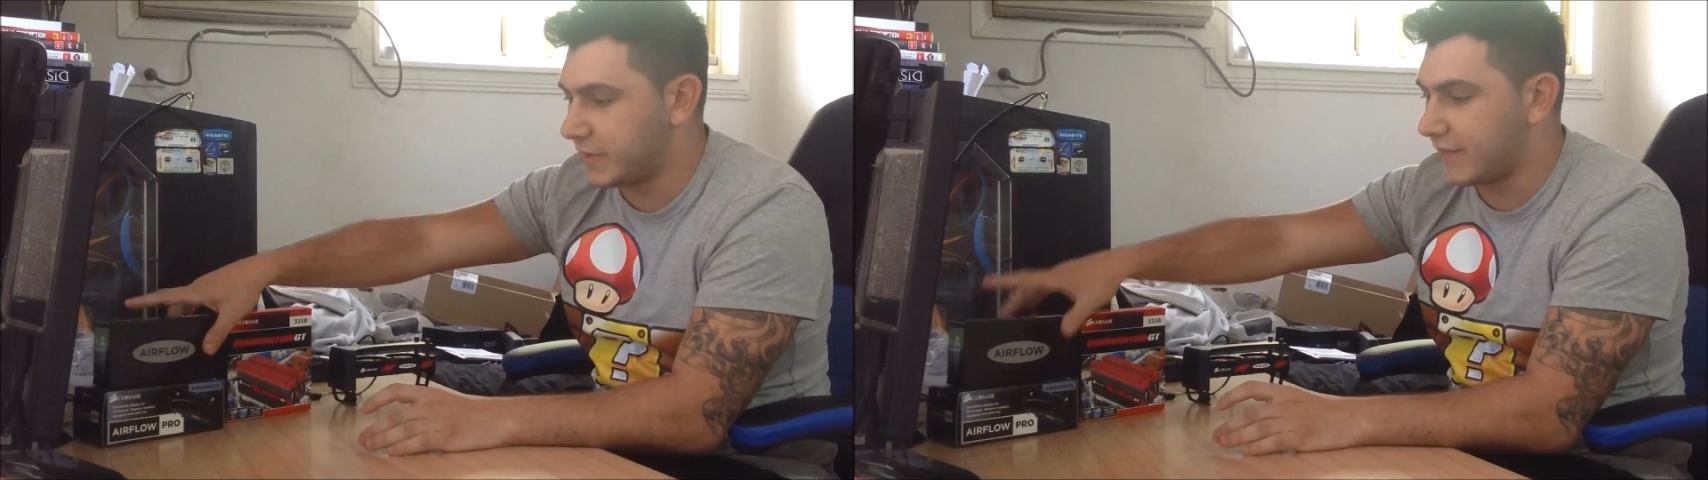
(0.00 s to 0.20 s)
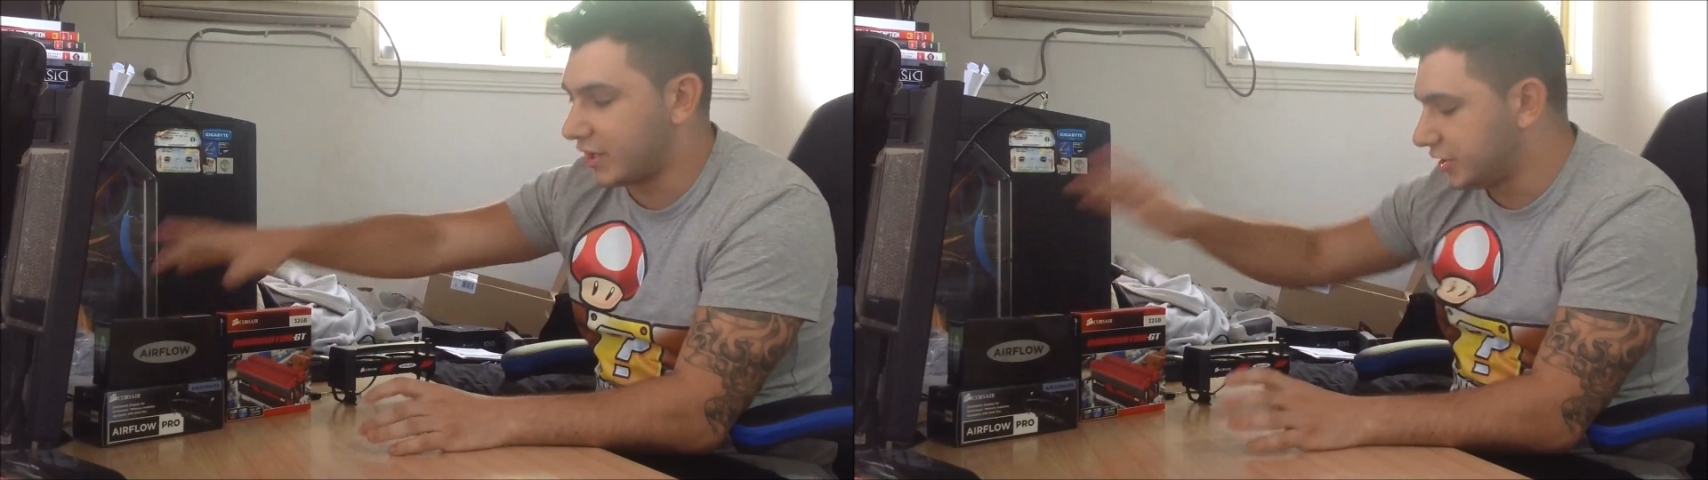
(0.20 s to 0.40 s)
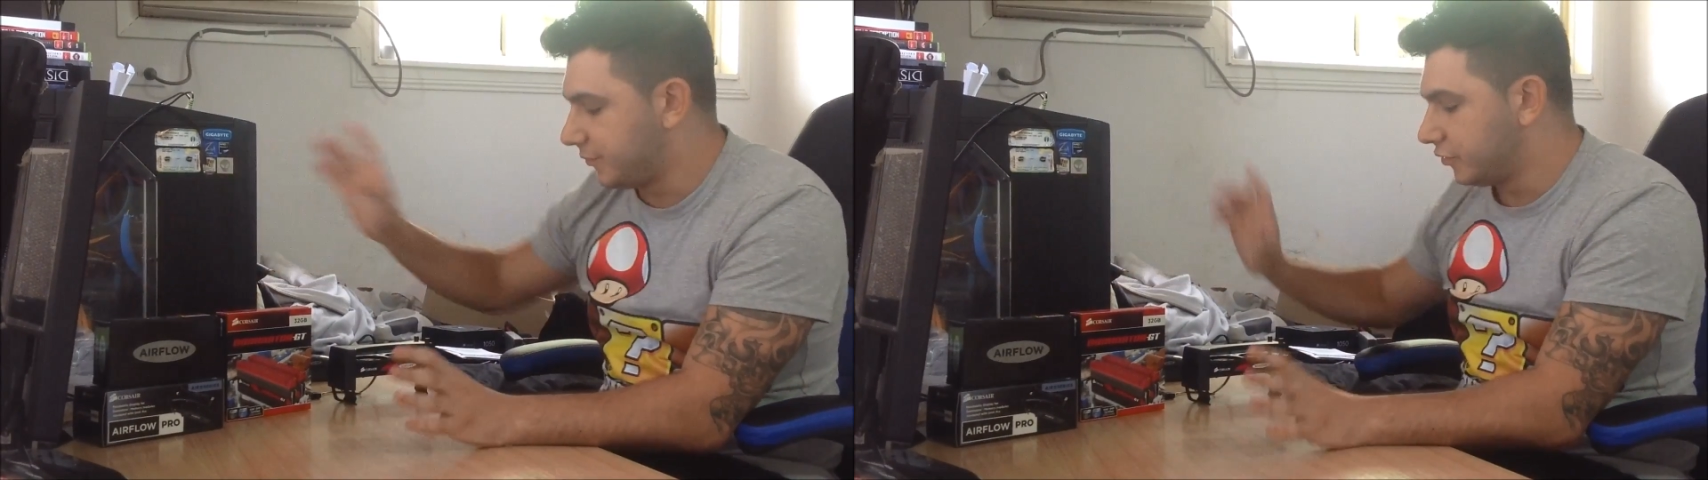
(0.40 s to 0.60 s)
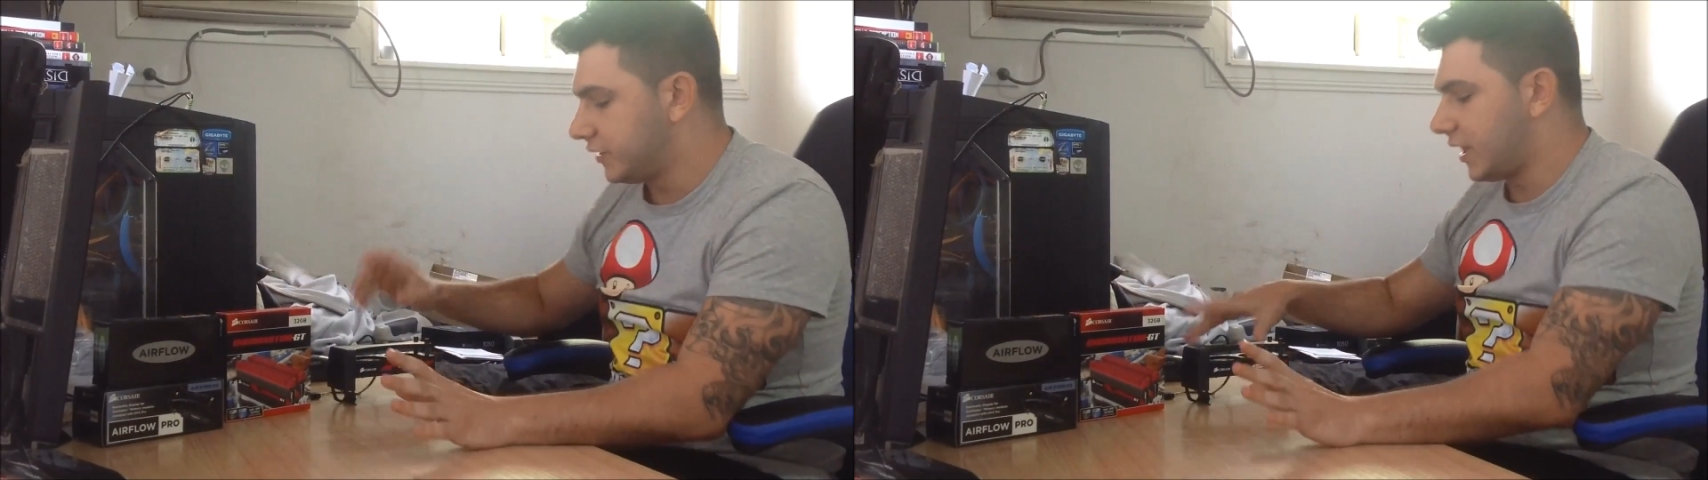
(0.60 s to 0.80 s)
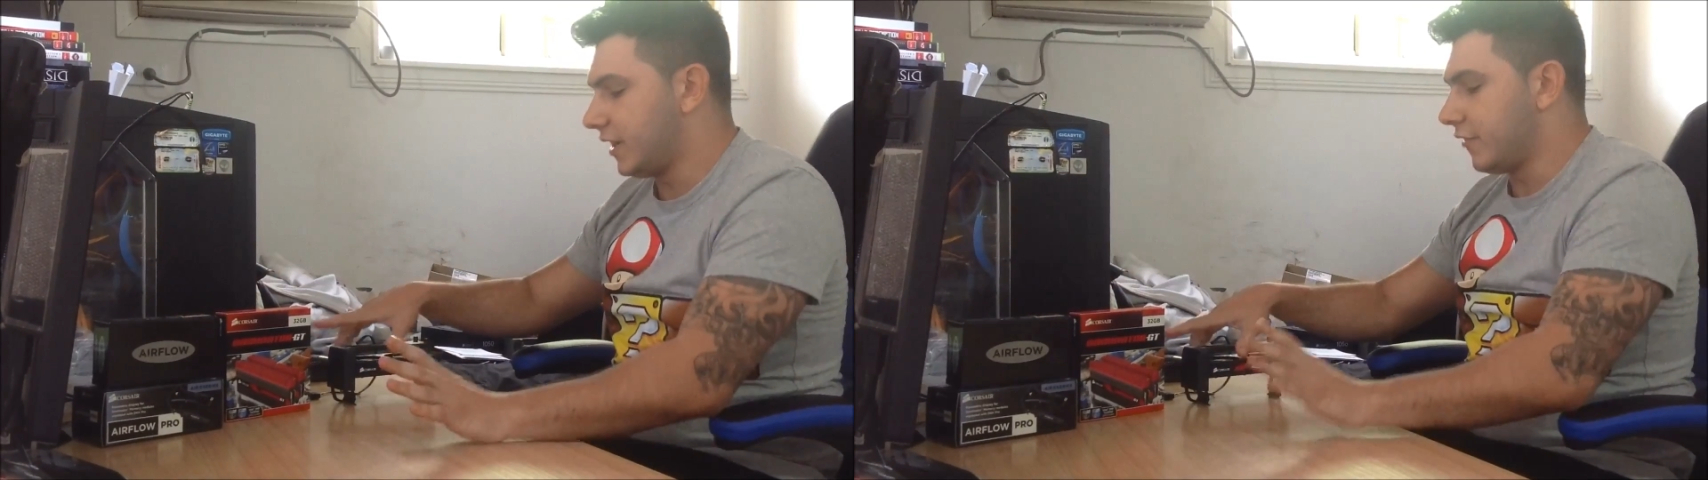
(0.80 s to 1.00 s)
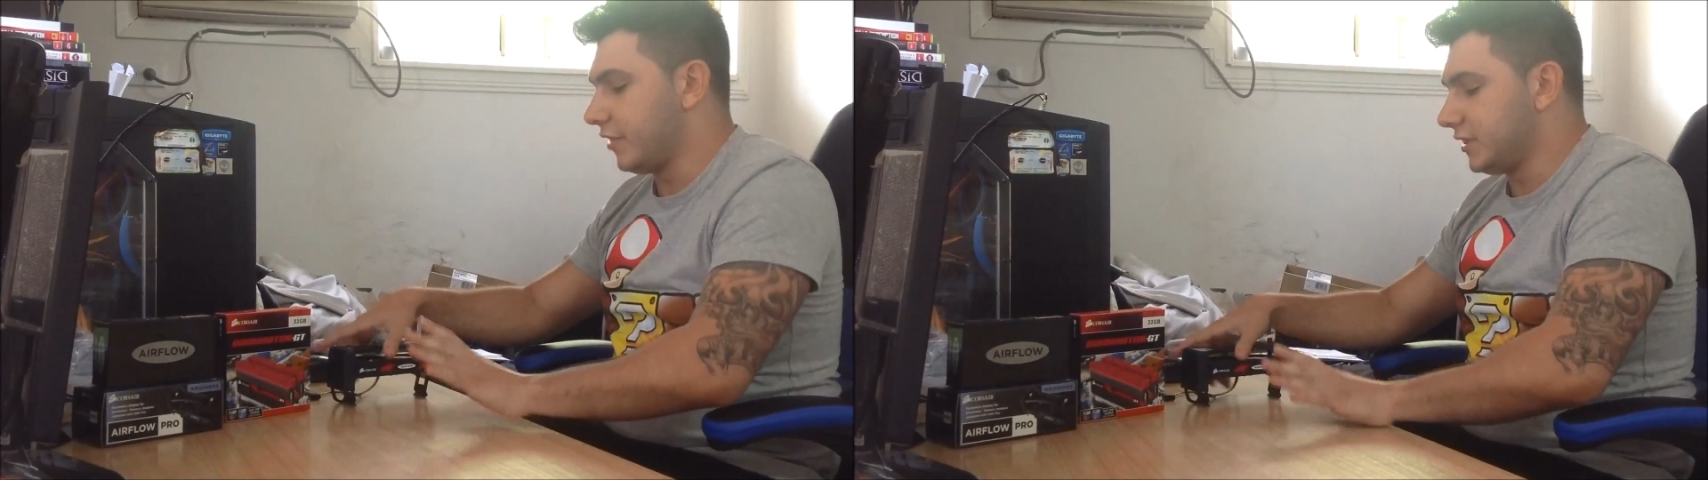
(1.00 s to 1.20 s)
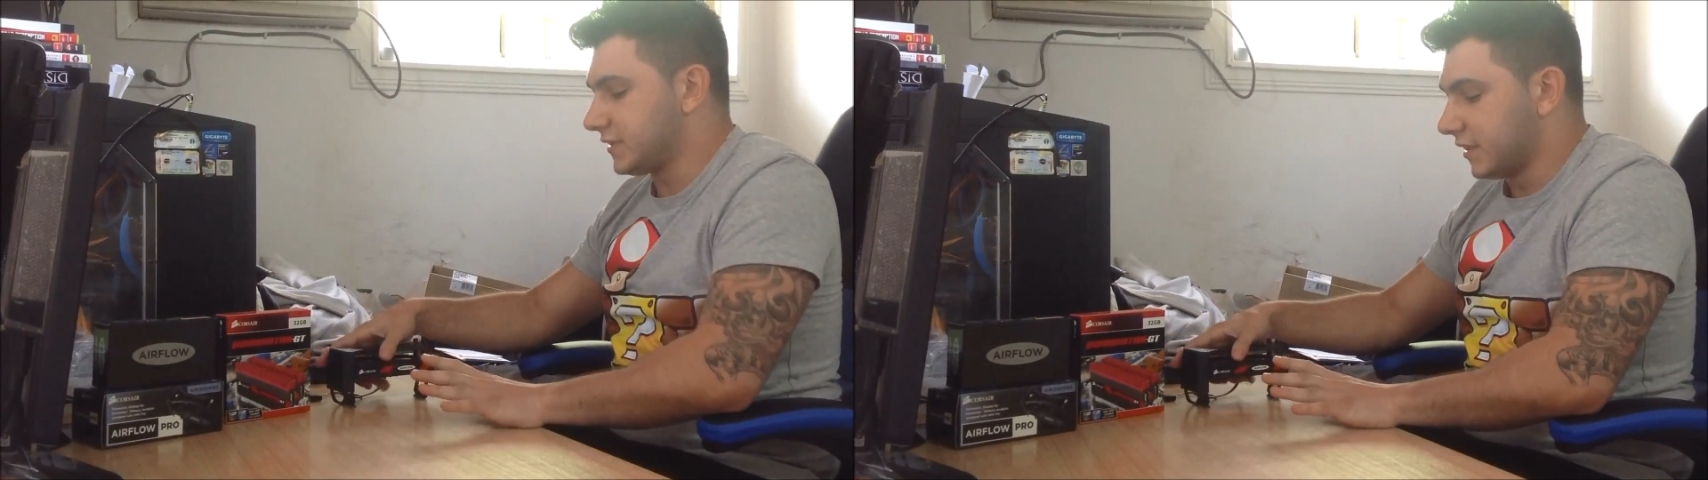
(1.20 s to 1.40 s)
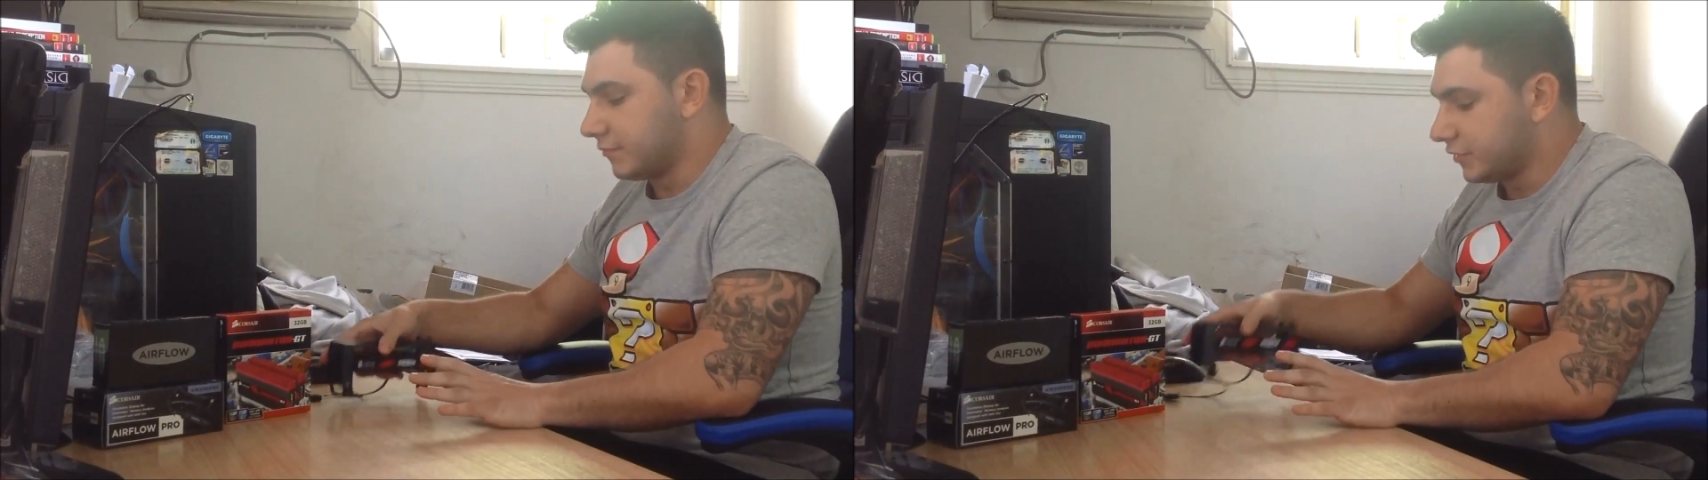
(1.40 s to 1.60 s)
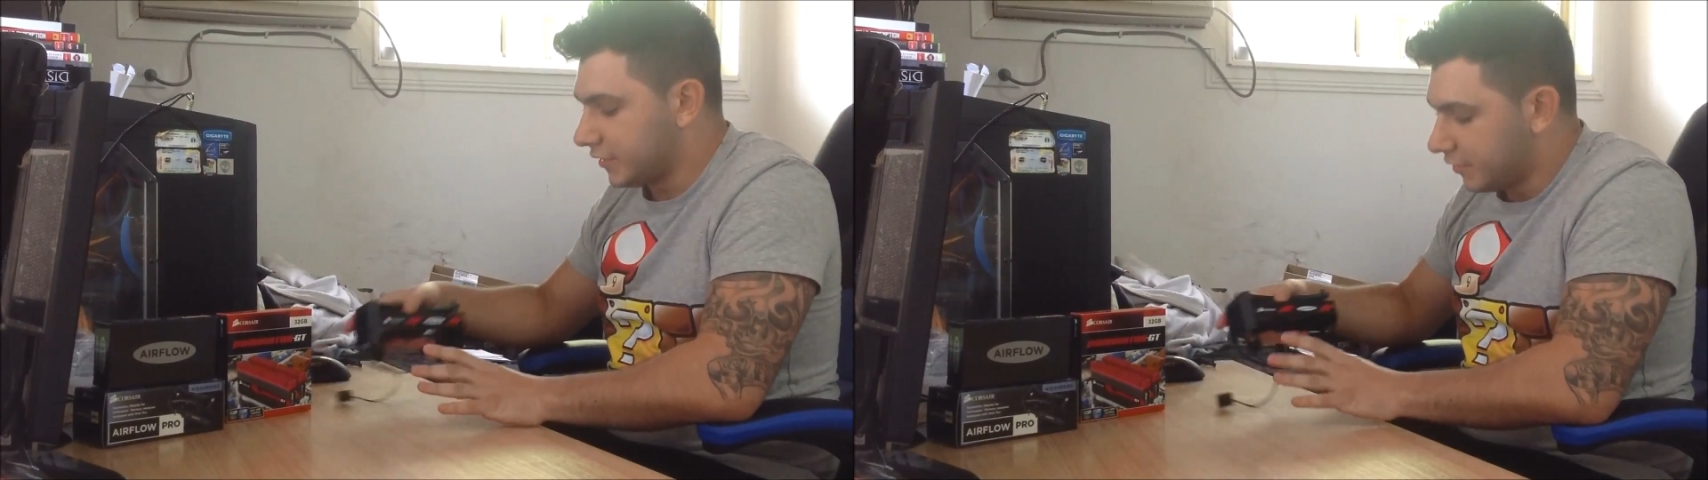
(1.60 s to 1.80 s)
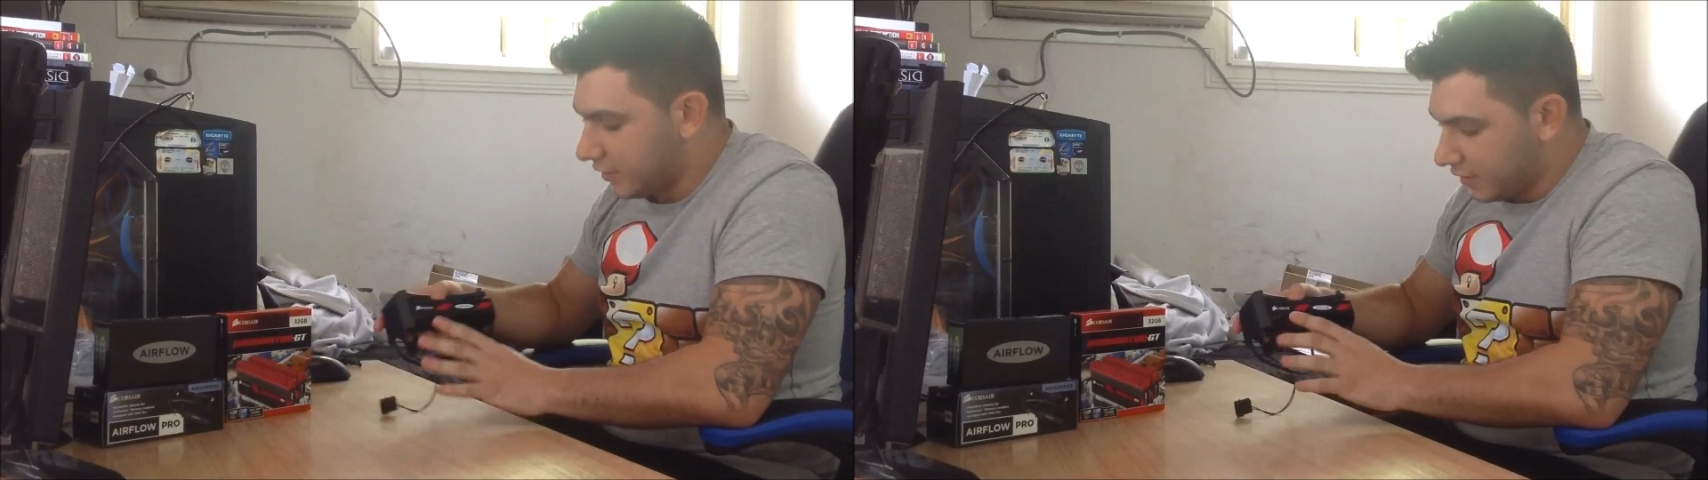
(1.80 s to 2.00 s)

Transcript: but I've actually pulled that out and already assembled it.